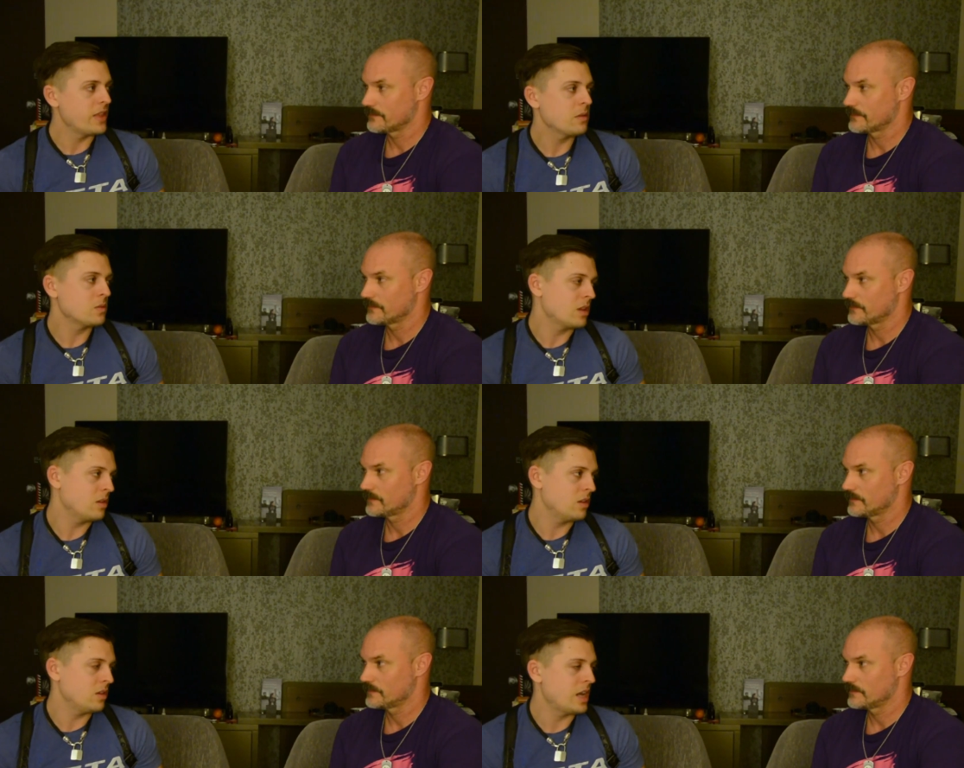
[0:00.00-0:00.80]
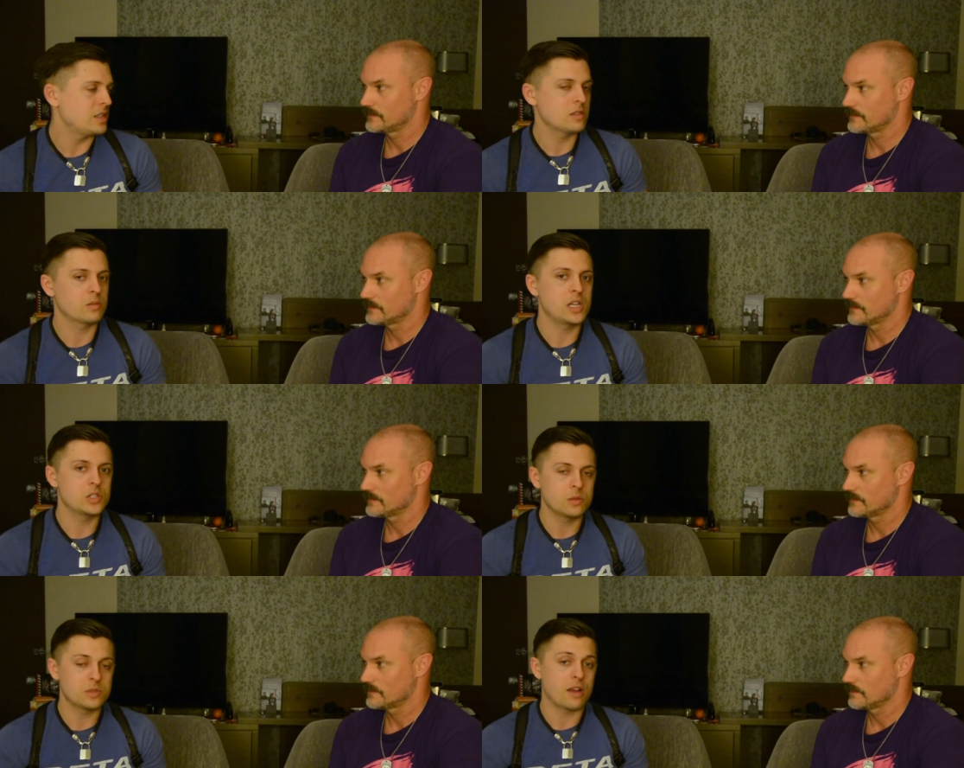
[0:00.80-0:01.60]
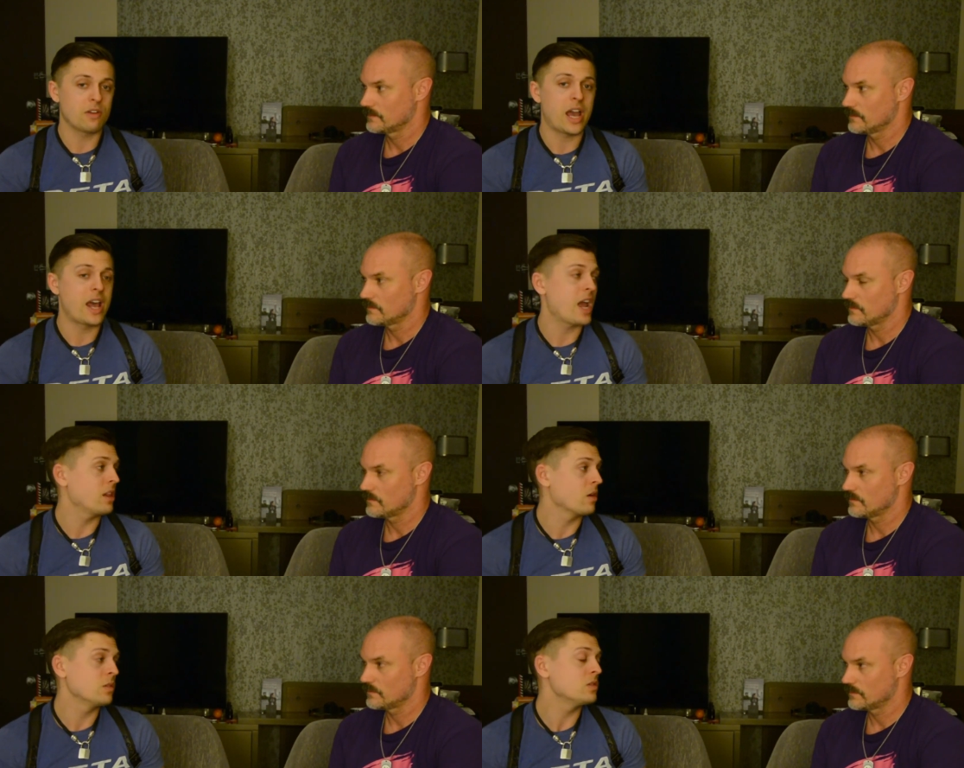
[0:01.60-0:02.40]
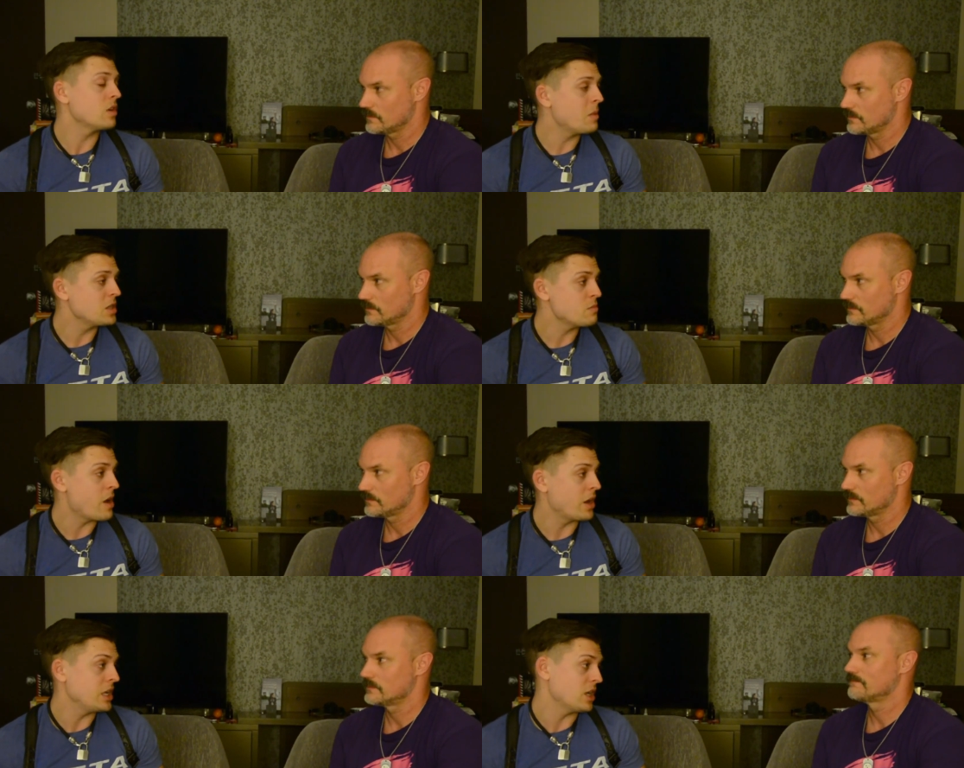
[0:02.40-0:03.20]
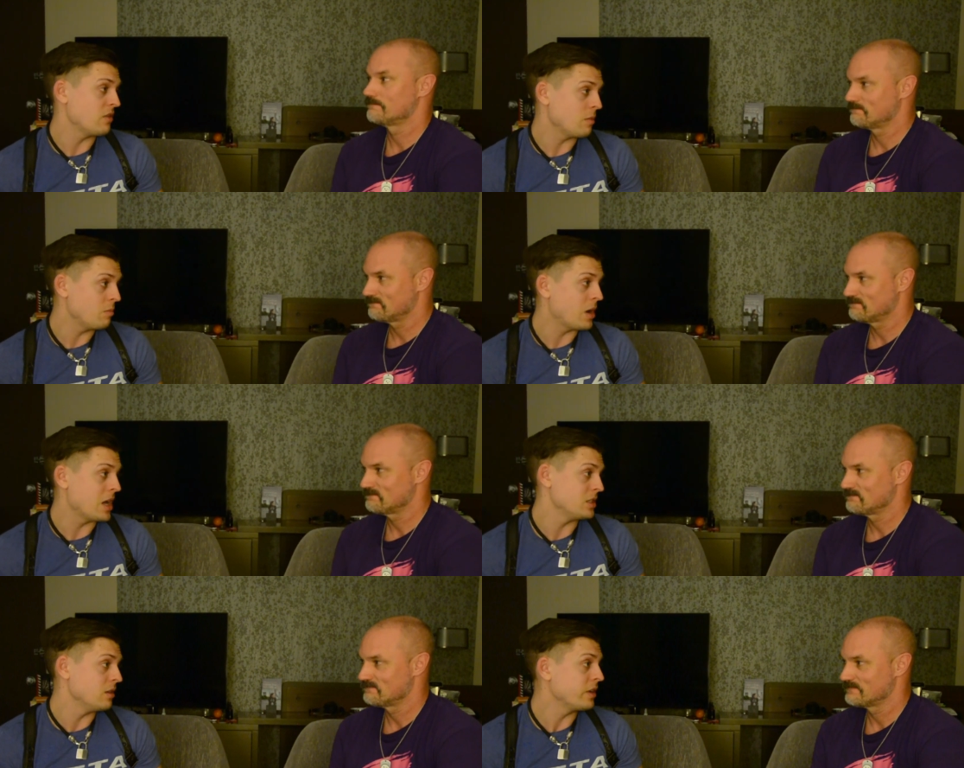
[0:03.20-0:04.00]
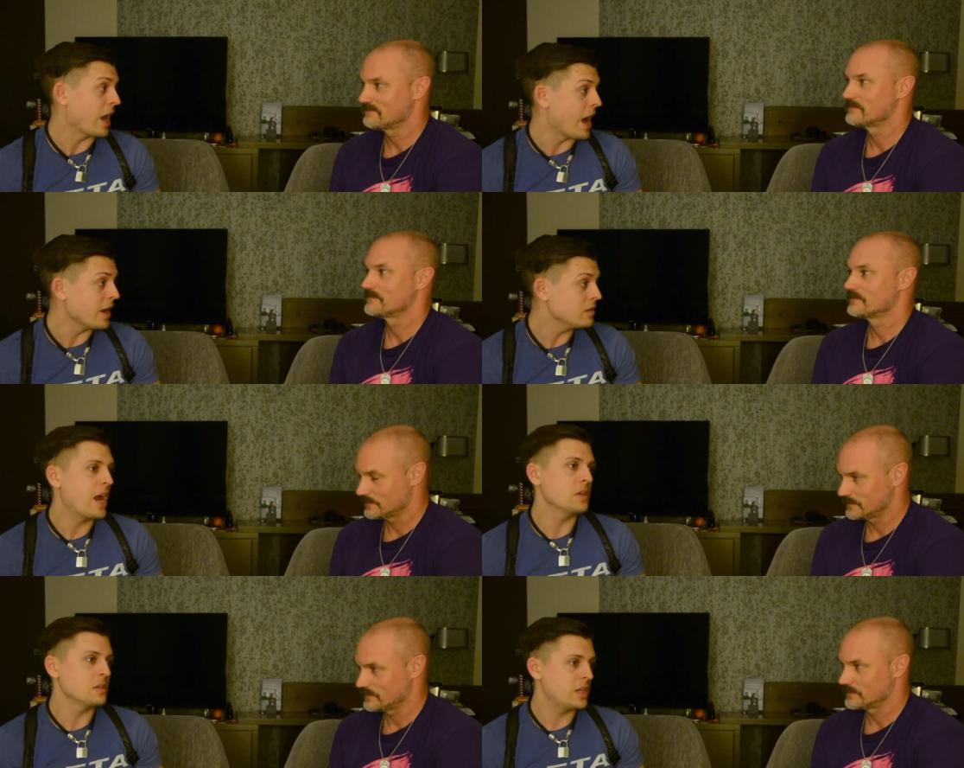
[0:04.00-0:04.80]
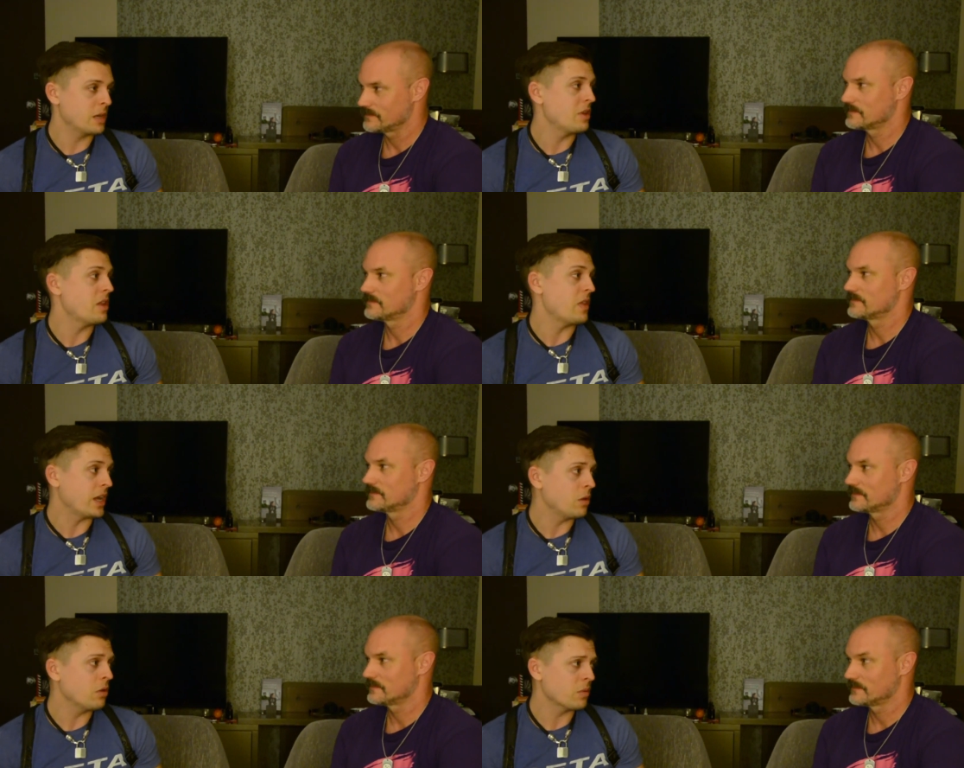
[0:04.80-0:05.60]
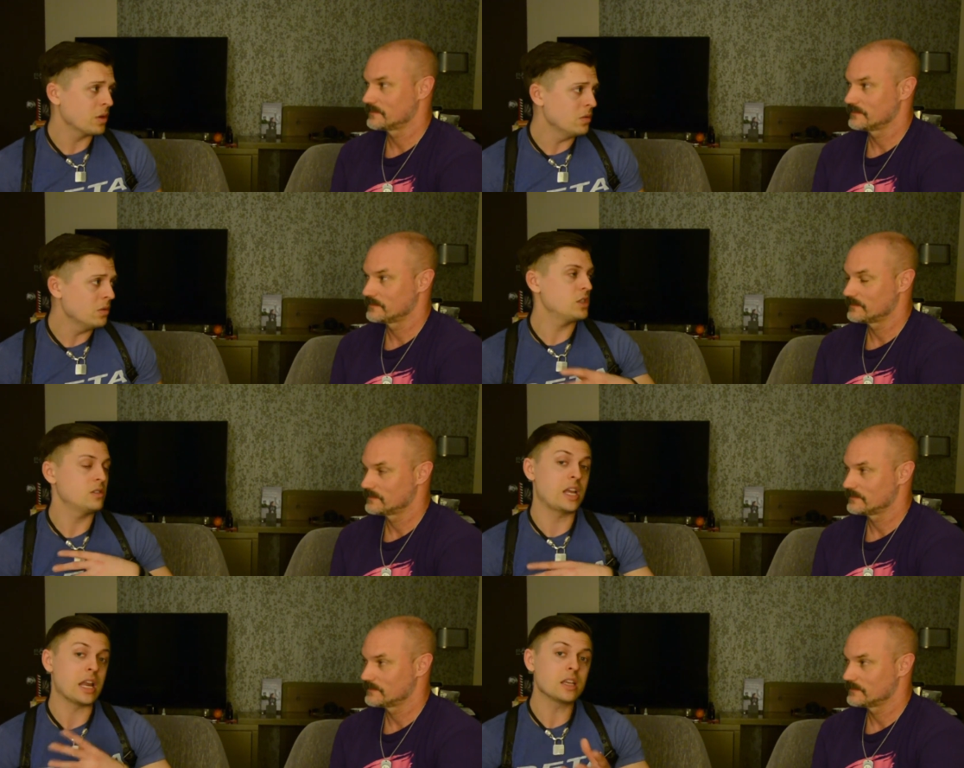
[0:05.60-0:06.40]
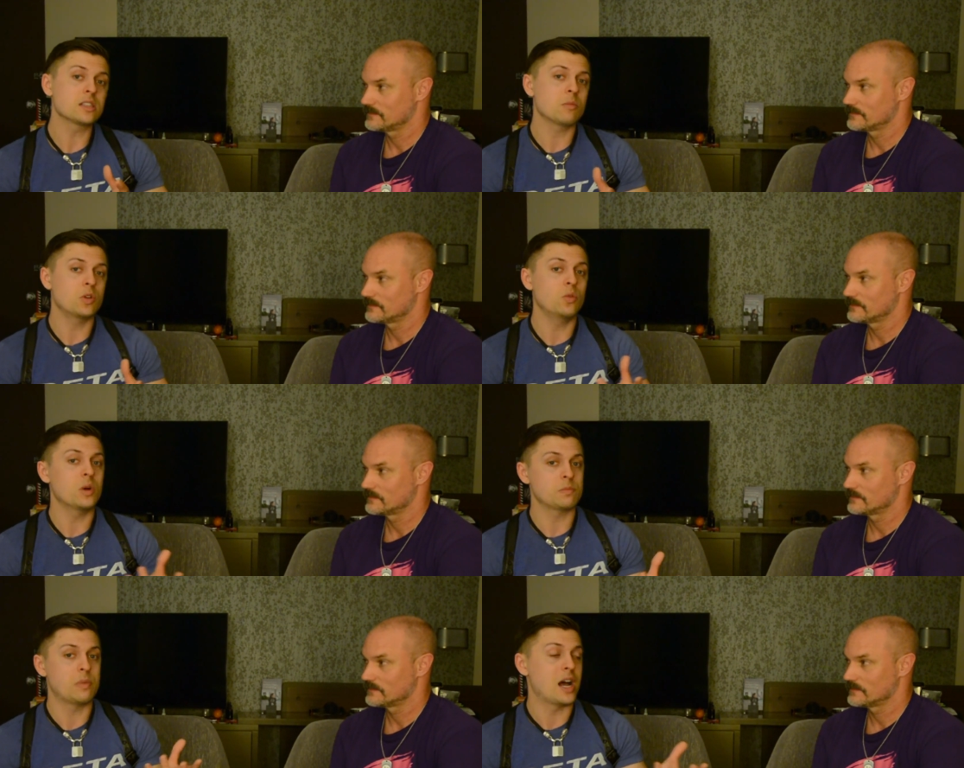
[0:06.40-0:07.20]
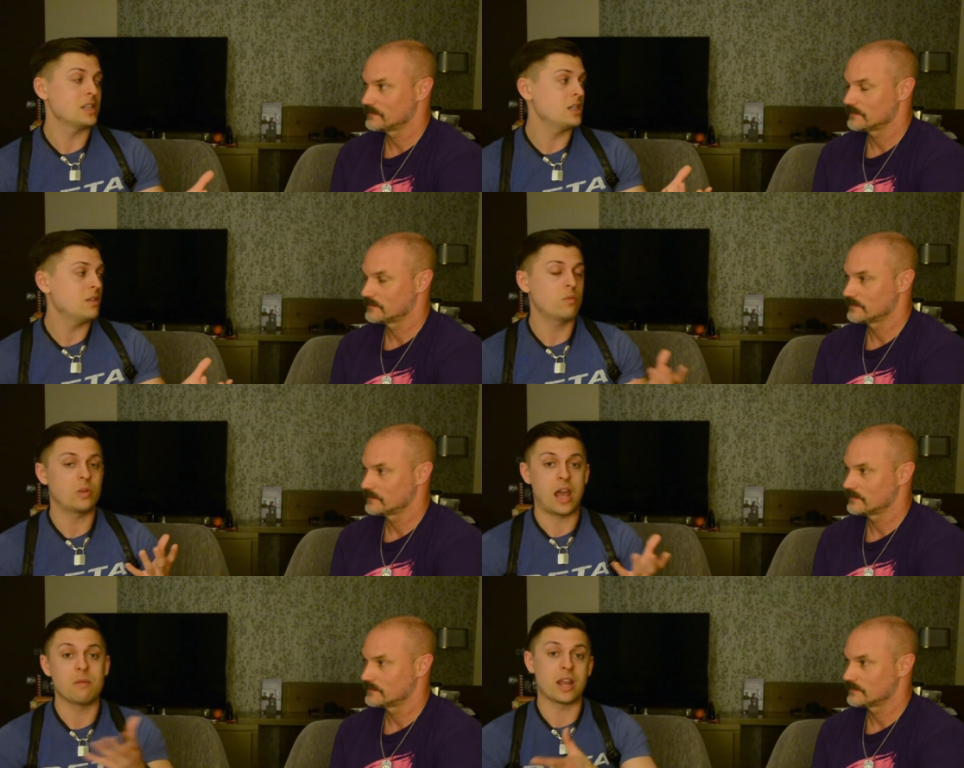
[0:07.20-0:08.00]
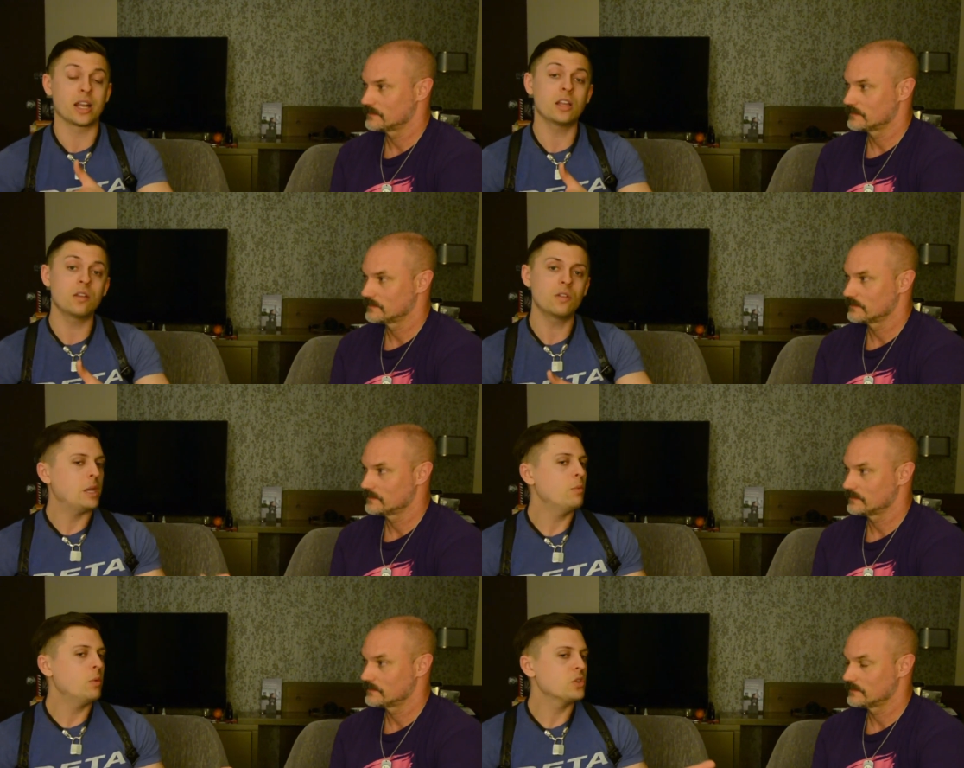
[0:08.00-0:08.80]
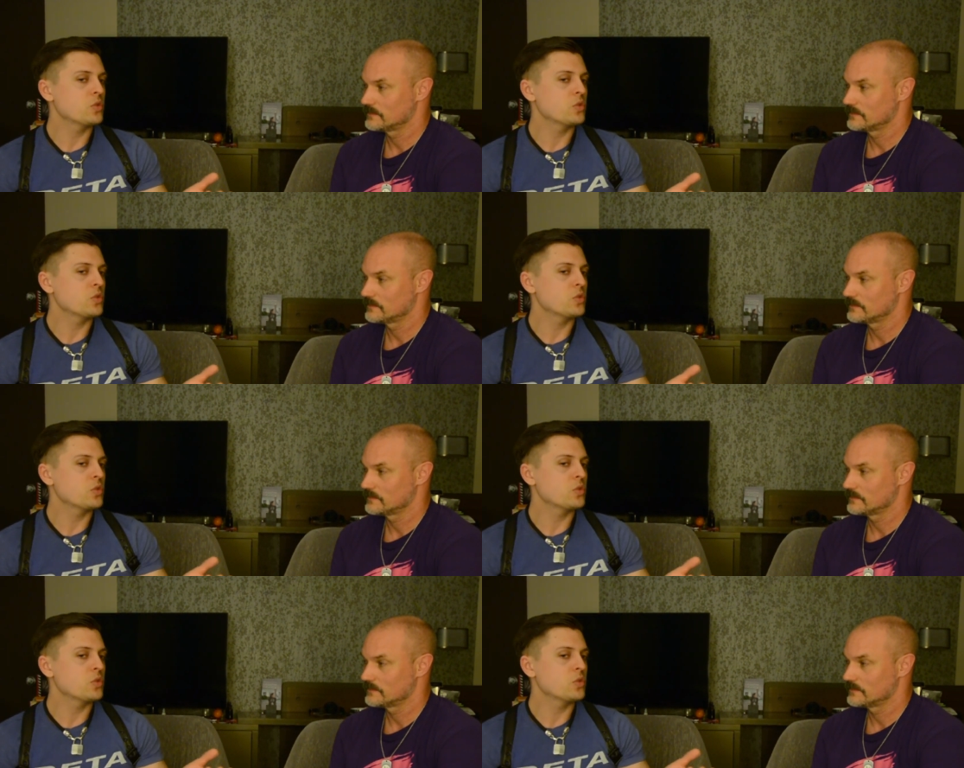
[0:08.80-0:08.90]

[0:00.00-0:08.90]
Speaker 1: And that was one of the nicest relationships I ever had. I learned so much about H I V positive guys and the stigma that they go through. Just dating someone who was positive when I'm negative, people would